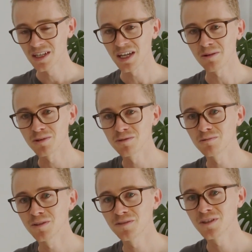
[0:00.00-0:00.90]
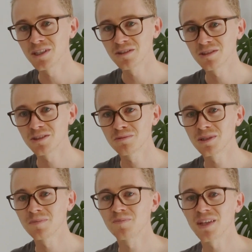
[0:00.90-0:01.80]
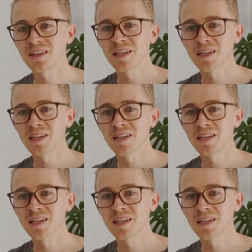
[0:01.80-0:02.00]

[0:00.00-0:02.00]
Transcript: We'll refine a little bit, and